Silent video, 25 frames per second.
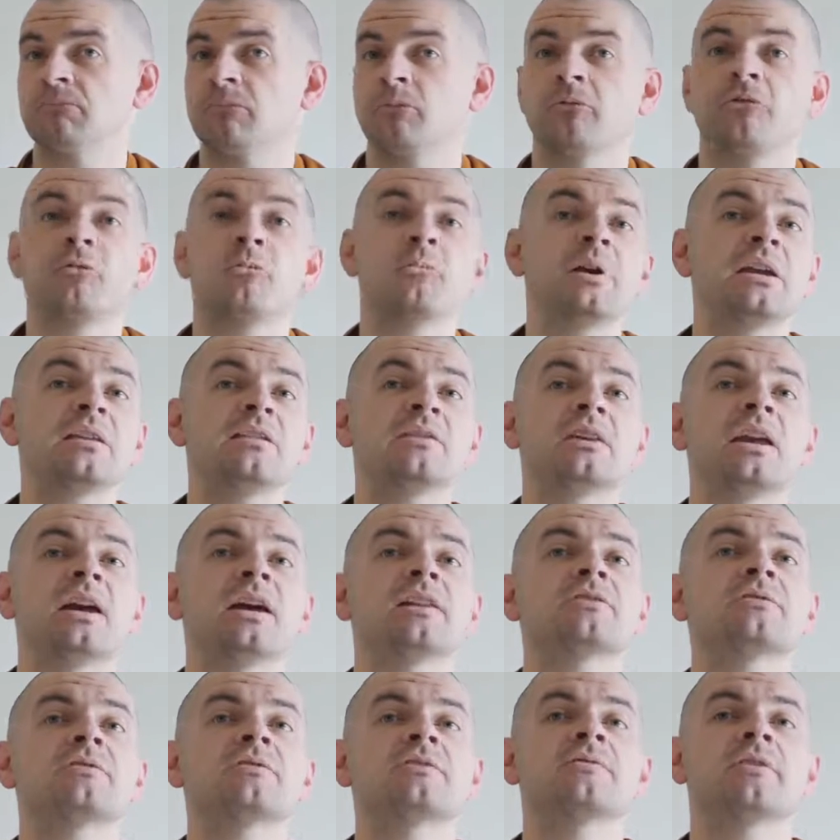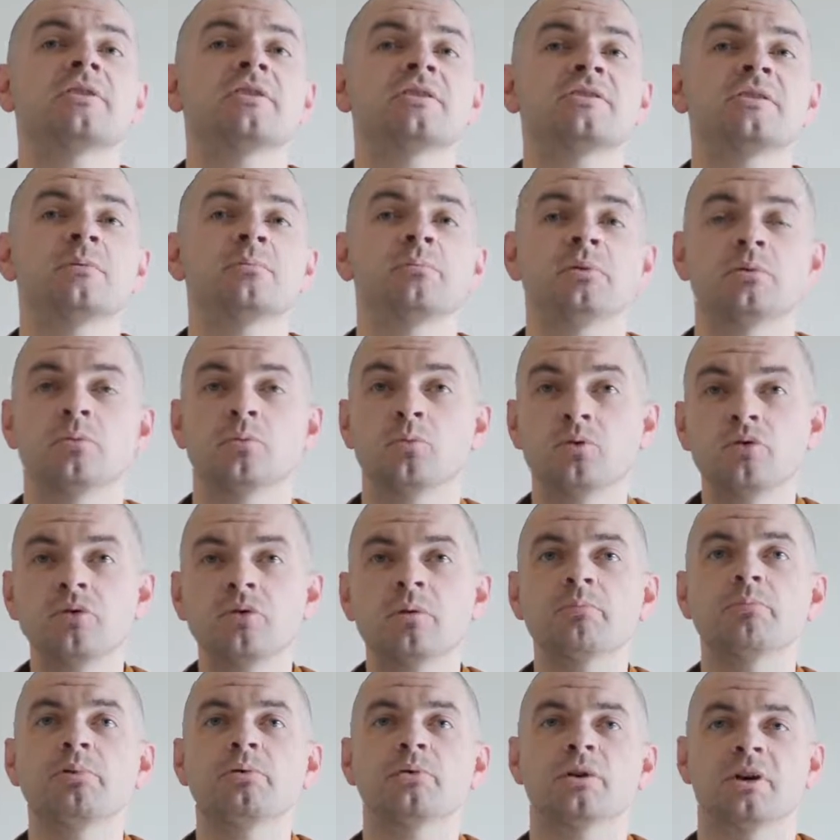For me, the answer is very simple. Would
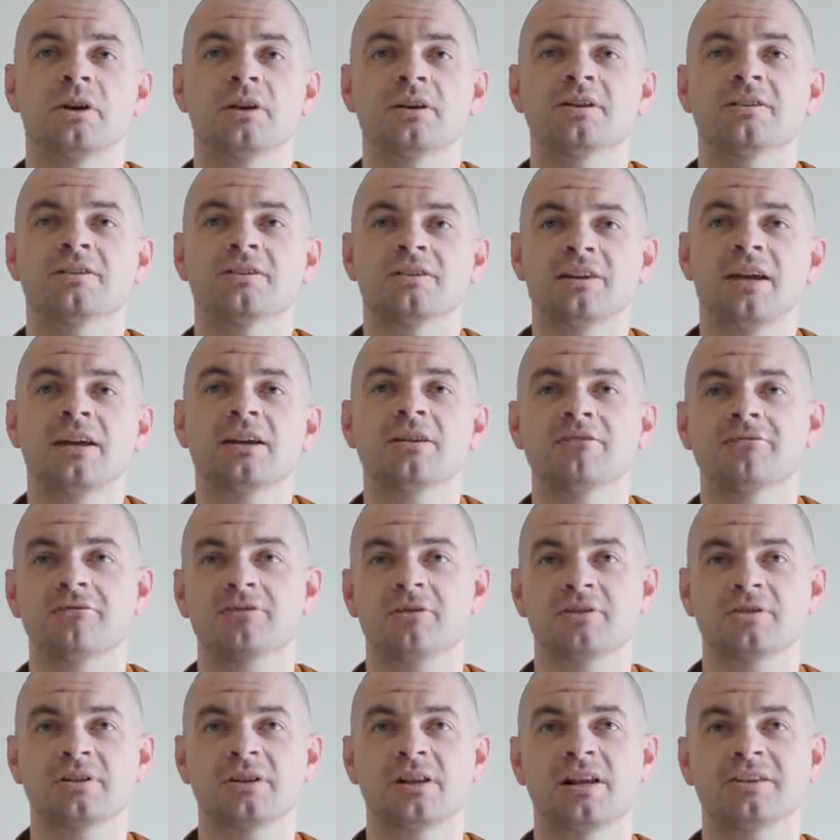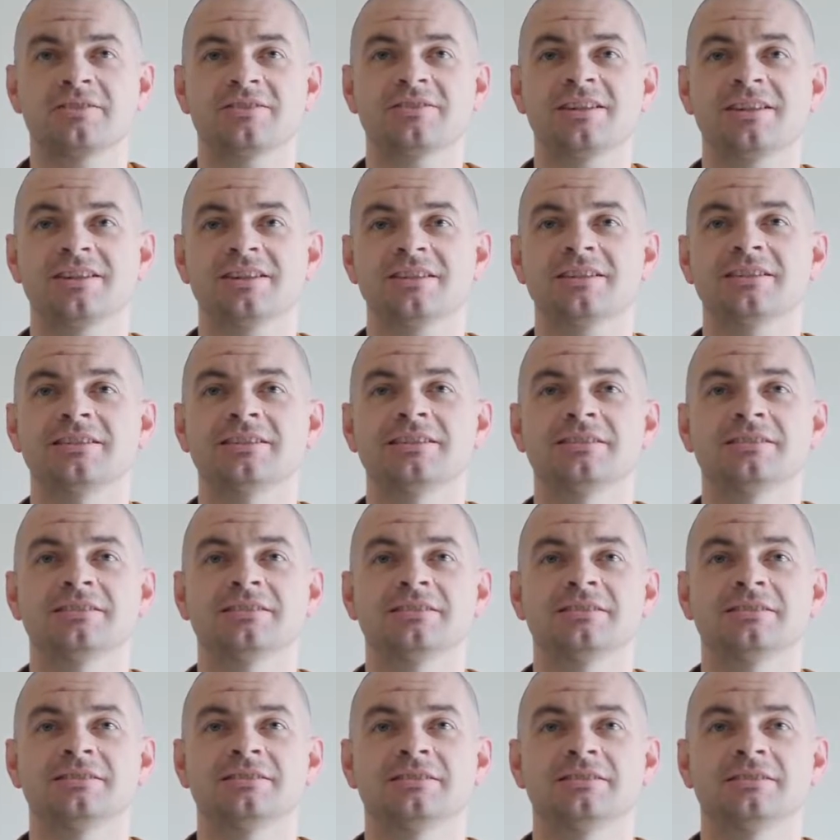the Buddha take a first-class ticket?
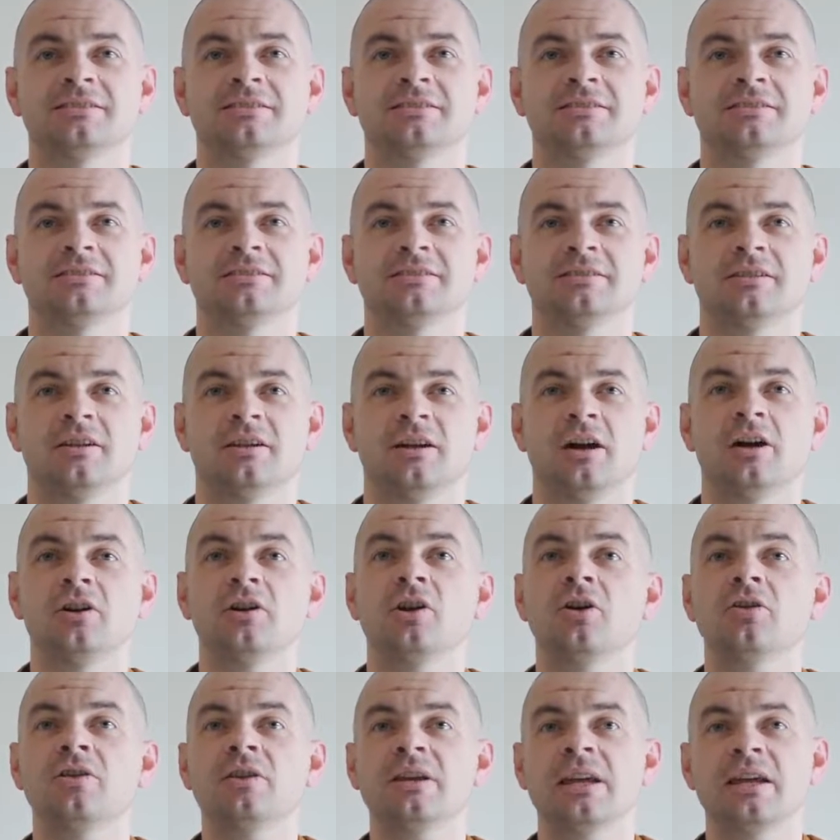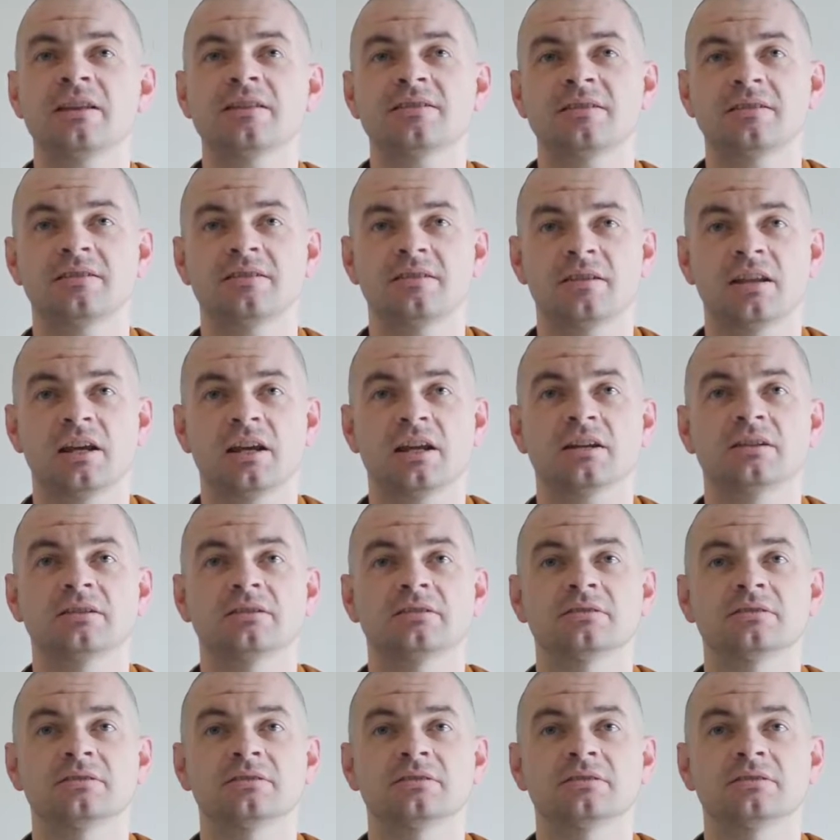I know the answer to that.